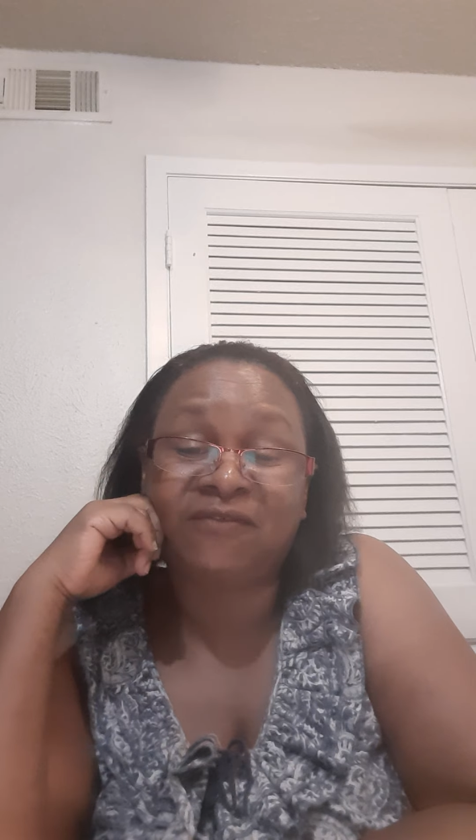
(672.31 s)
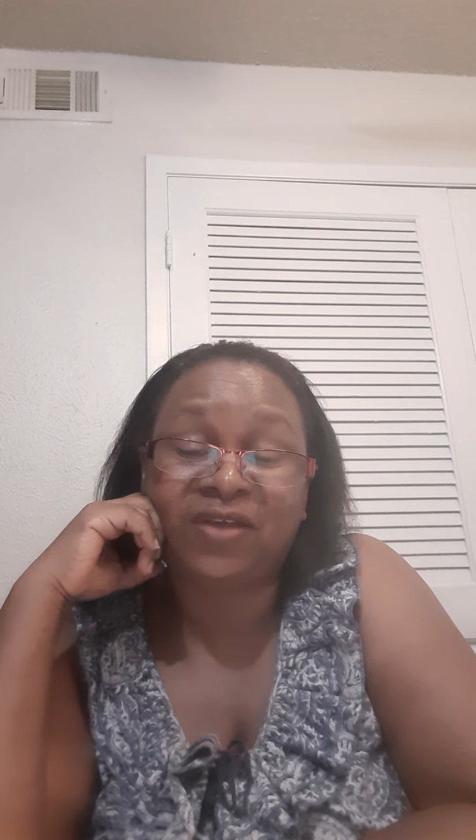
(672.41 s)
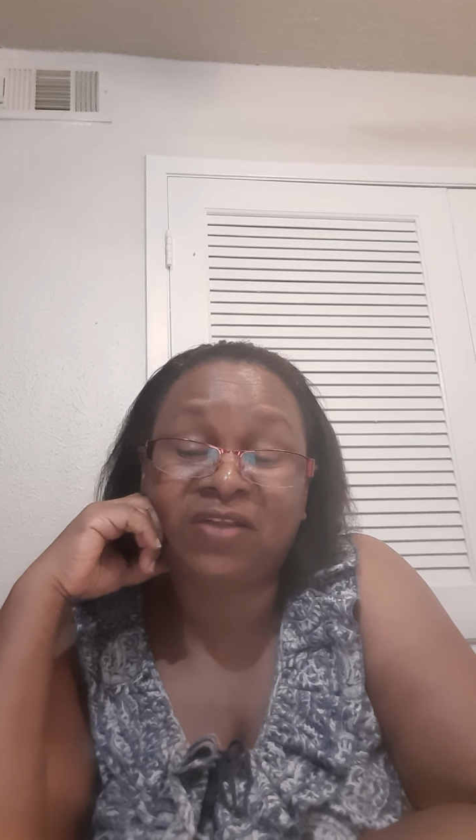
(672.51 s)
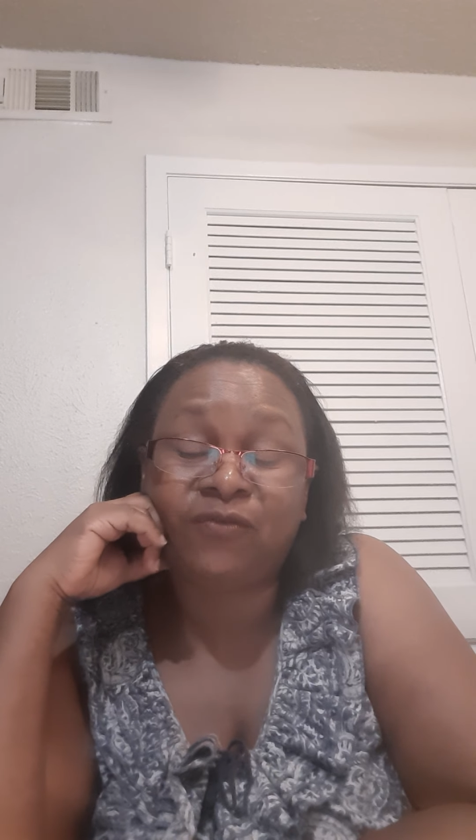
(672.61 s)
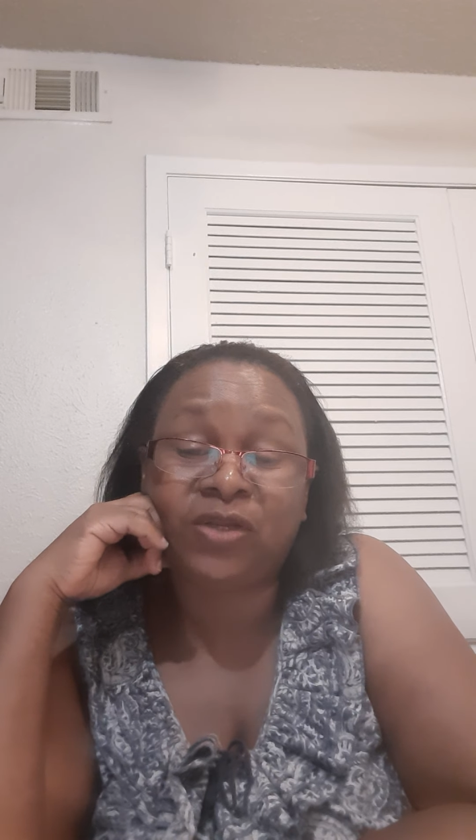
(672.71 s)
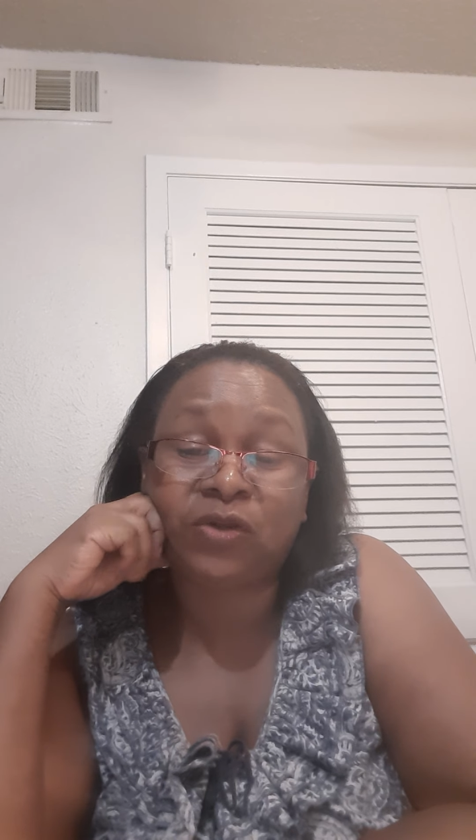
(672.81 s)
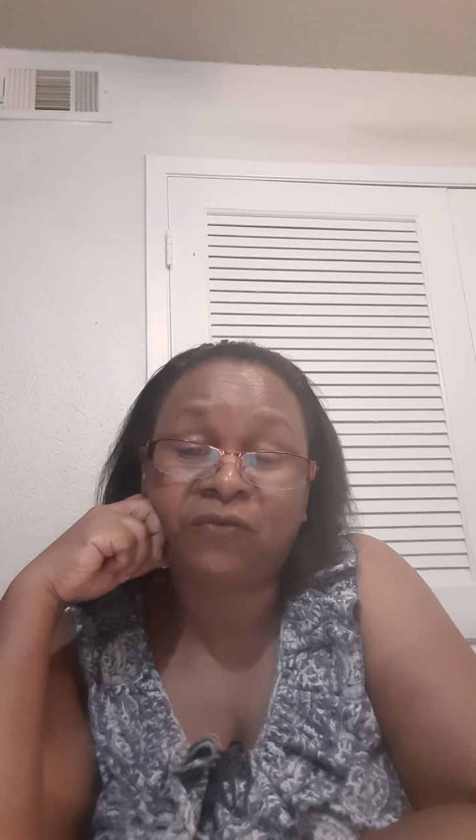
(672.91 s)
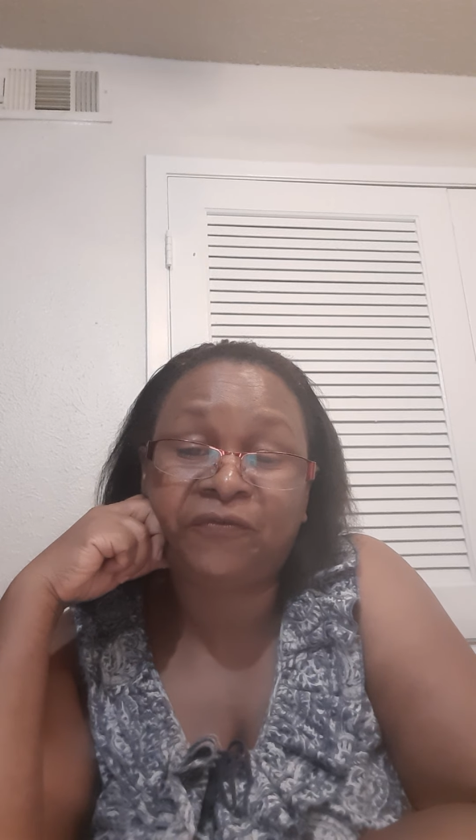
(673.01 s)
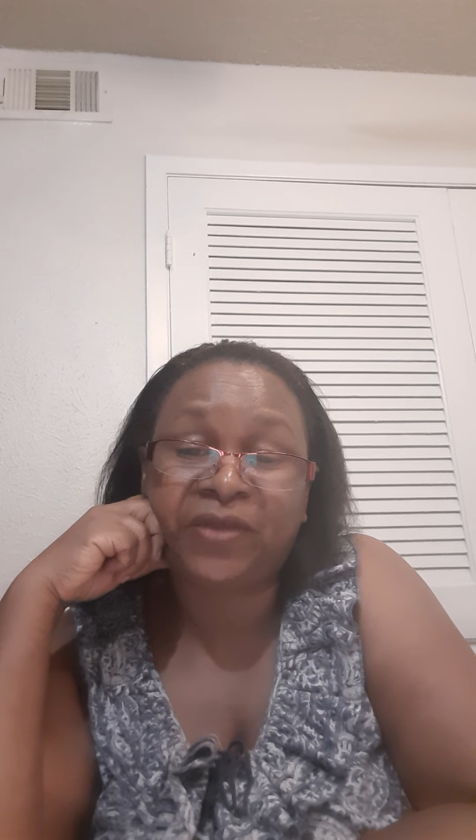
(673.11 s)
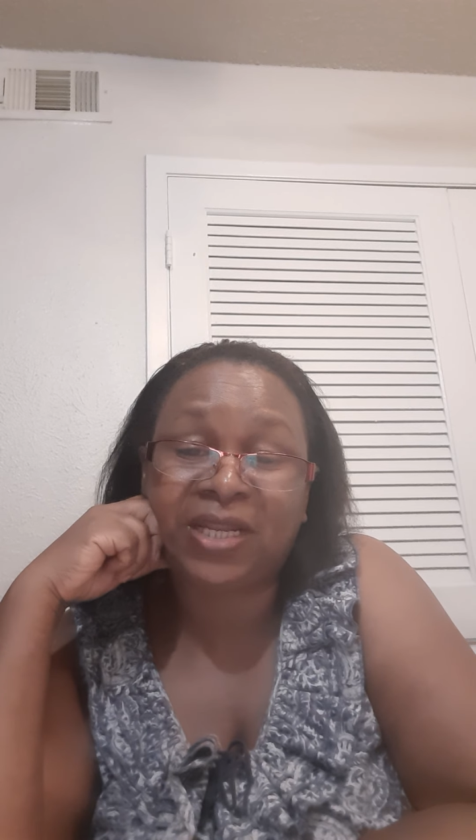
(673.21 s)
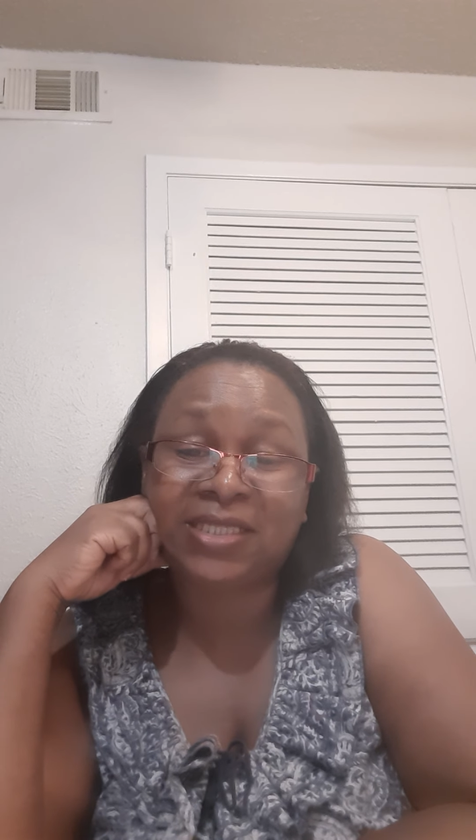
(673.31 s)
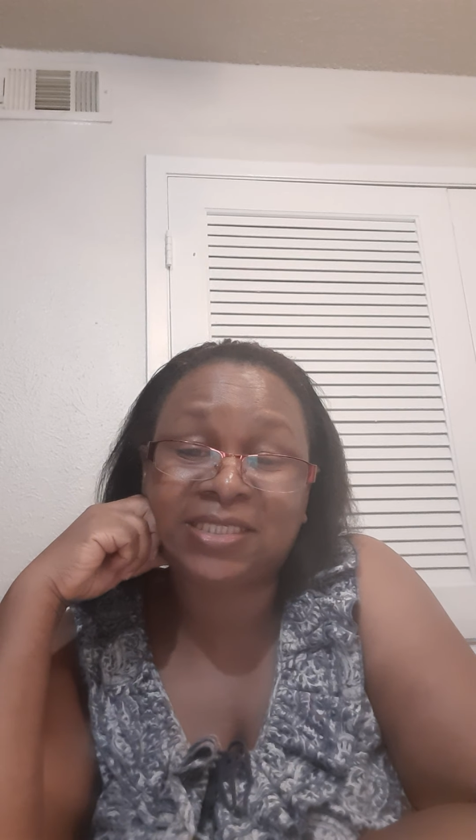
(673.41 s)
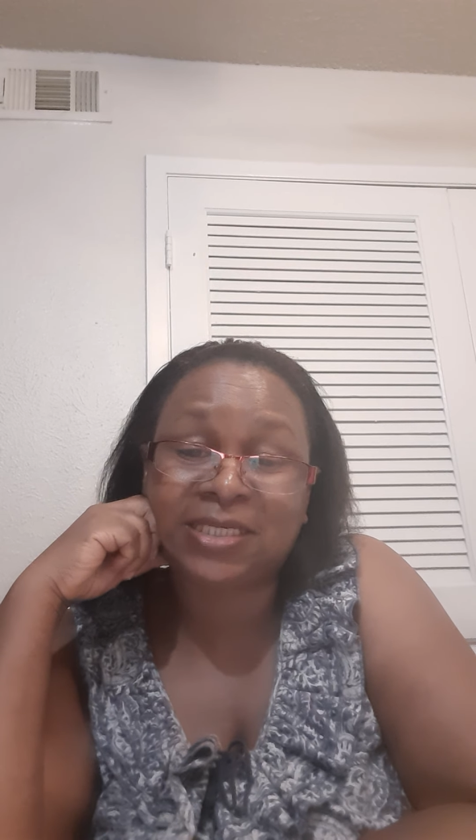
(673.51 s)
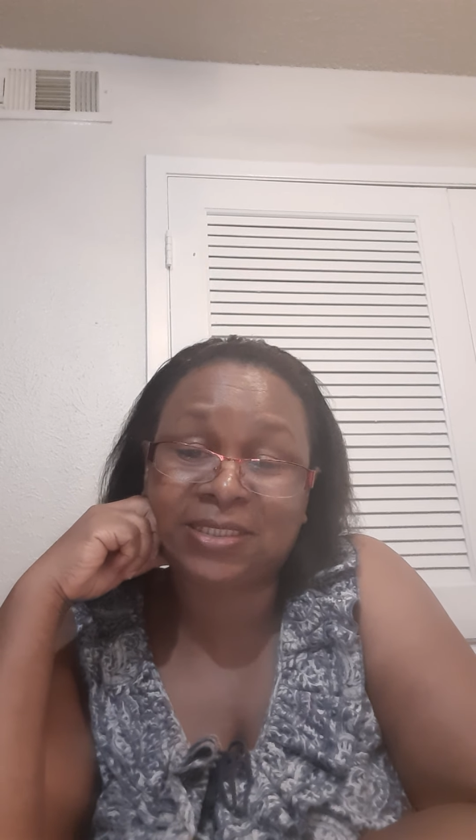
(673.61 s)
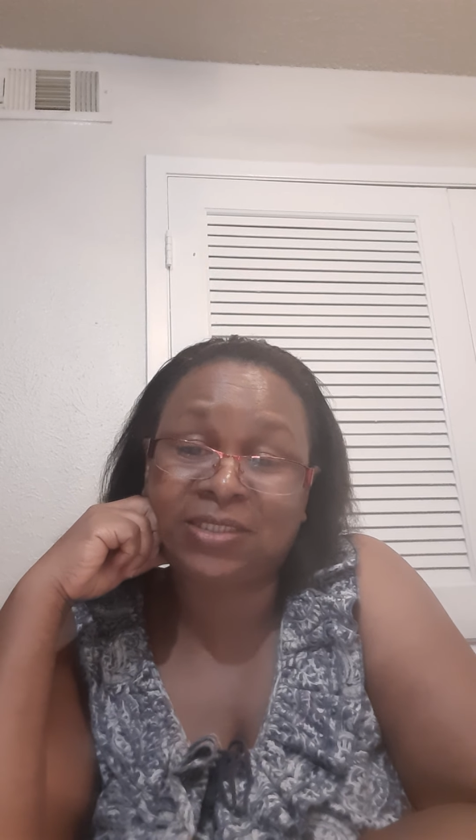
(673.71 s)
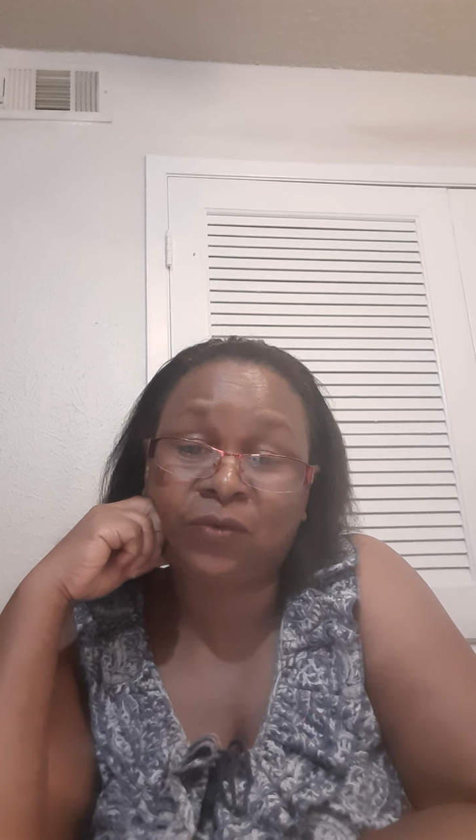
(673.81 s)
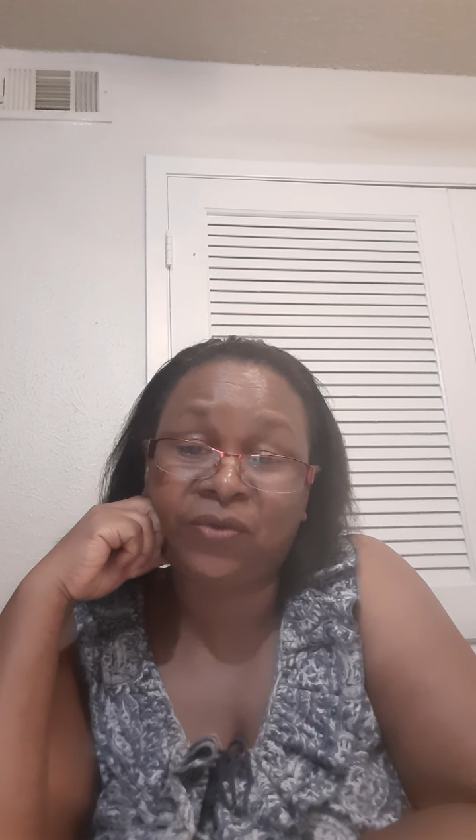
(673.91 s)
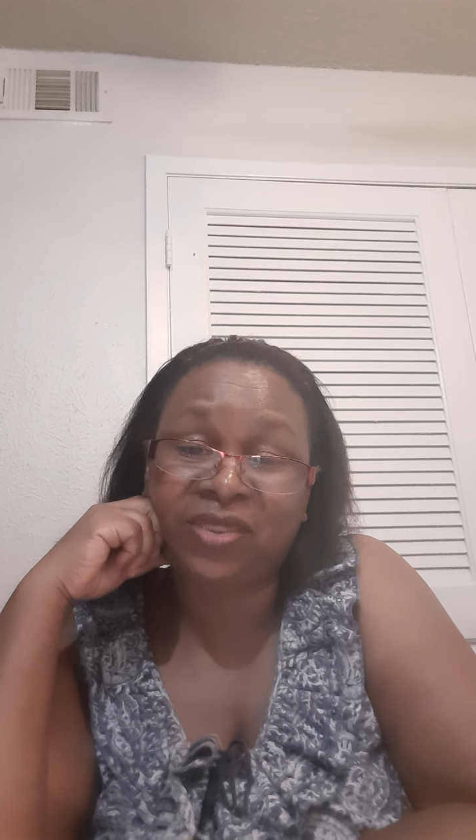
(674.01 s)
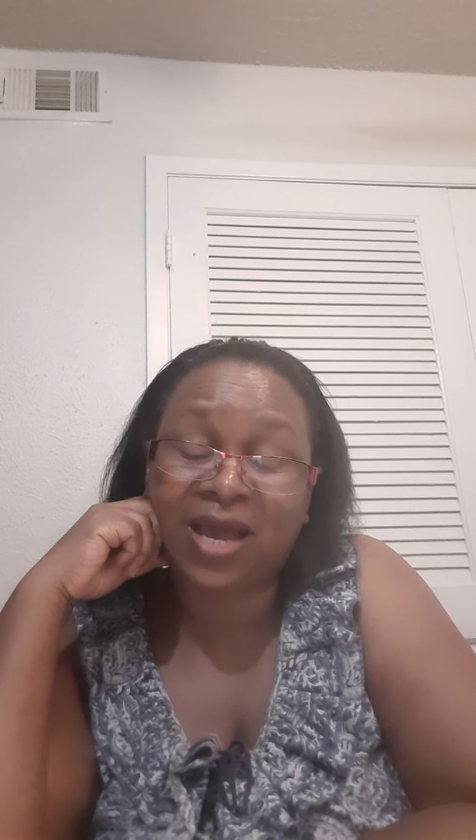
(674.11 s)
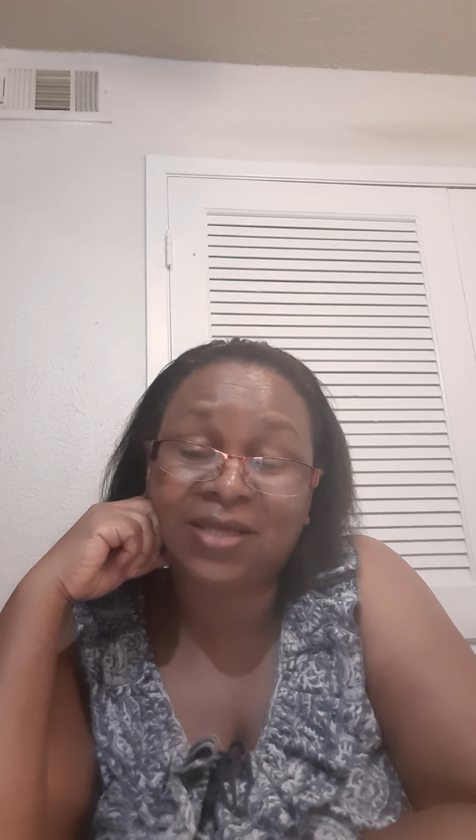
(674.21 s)
even if we don't feel it, he is still
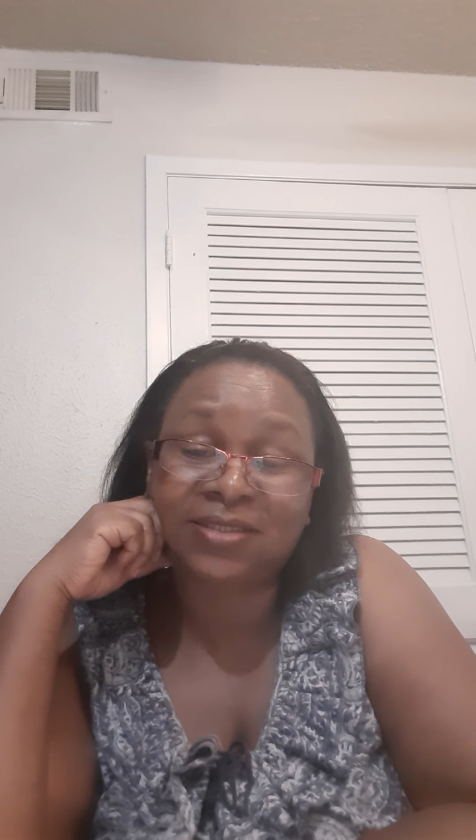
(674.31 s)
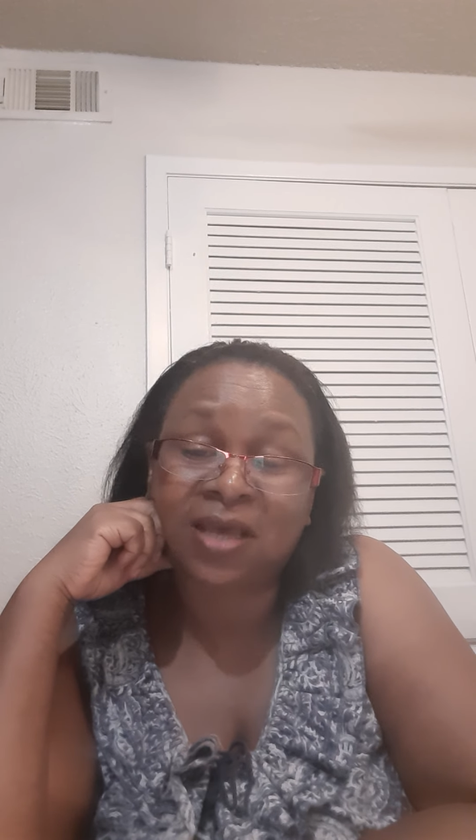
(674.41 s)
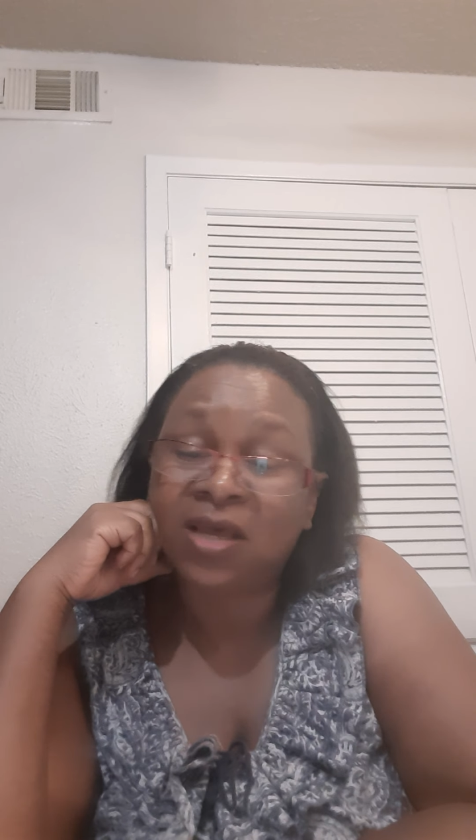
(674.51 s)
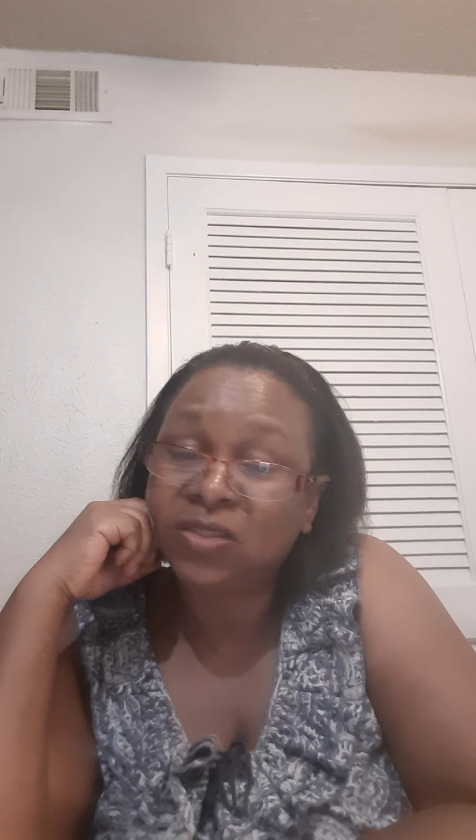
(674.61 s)
with us.